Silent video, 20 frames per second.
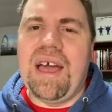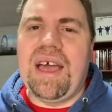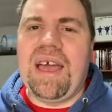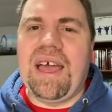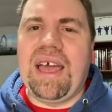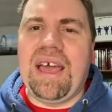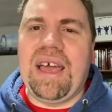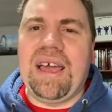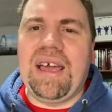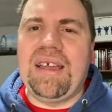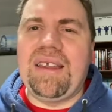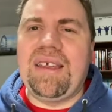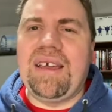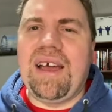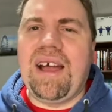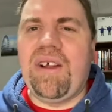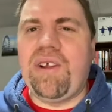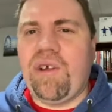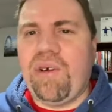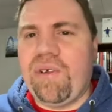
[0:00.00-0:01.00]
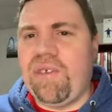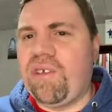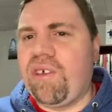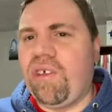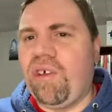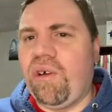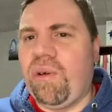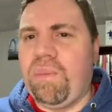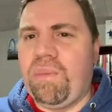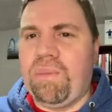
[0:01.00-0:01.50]
And I don't know, it's a
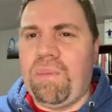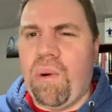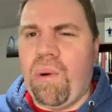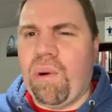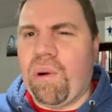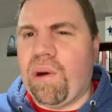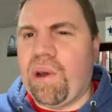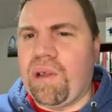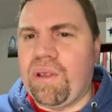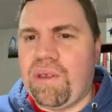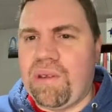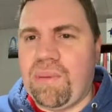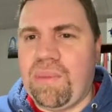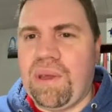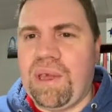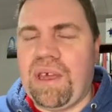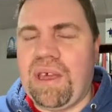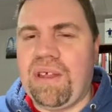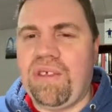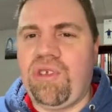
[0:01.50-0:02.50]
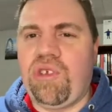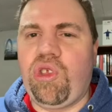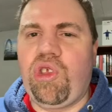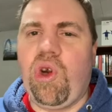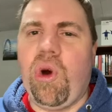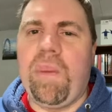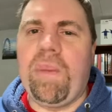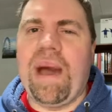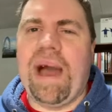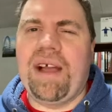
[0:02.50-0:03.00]
little boring to me
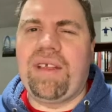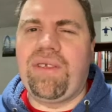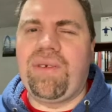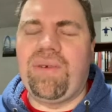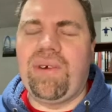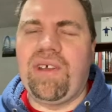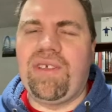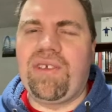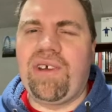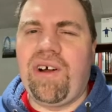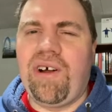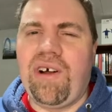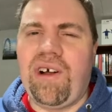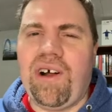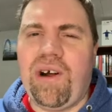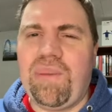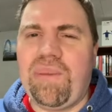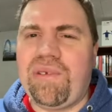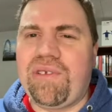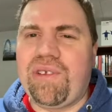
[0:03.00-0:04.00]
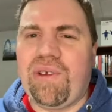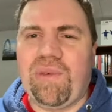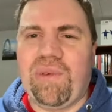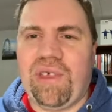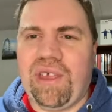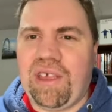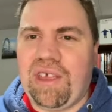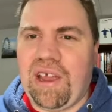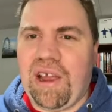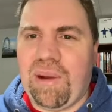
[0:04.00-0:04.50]
going back to it. So I almost don't
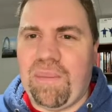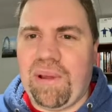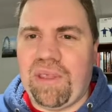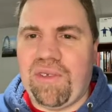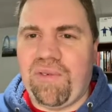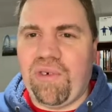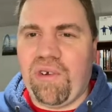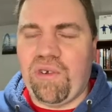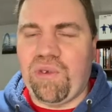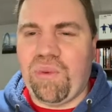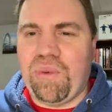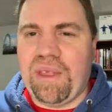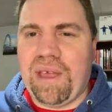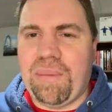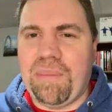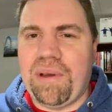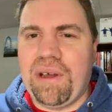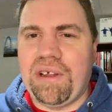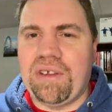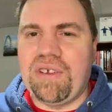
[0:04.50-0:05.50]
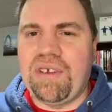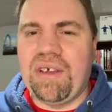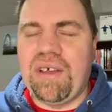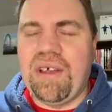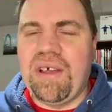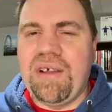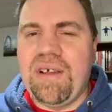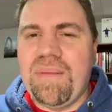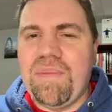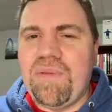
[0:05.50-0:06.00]
really care about the first one that much.
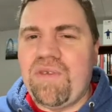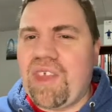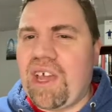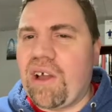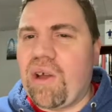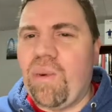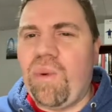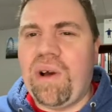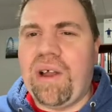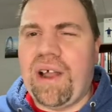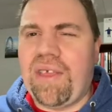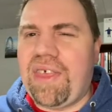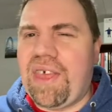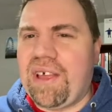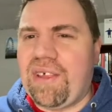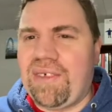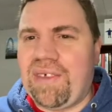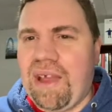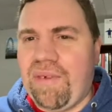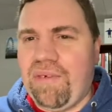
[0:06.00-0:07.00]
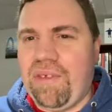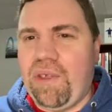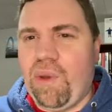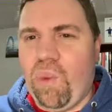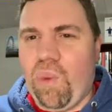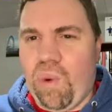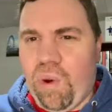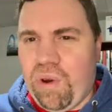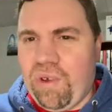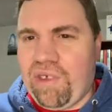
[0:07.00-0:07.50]
Second one, I think, is definitely the
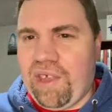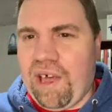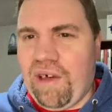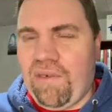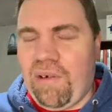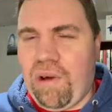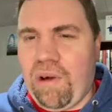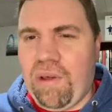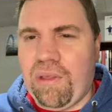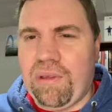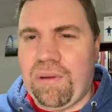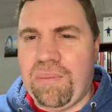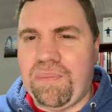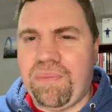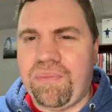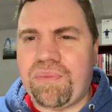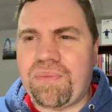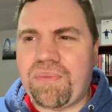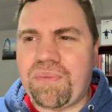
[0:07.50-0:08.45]
worst out of all of them.